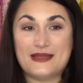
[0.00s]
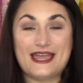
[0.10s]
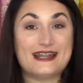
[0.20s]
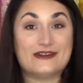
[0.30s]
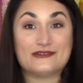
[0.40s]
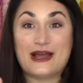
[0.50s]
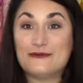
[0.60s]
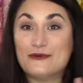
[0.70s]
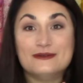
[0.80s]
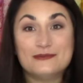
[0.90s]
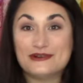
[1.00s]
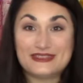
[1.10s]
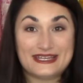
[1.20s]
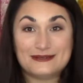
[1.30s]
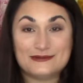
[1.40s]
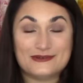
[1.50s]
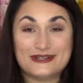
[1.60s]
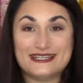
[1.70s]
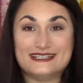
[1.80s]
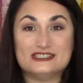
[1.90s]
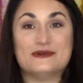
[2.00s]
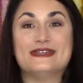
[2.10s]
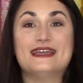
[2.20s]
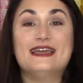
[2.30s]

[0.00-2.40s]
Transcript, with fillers: And I forgot one more thing before we get into it.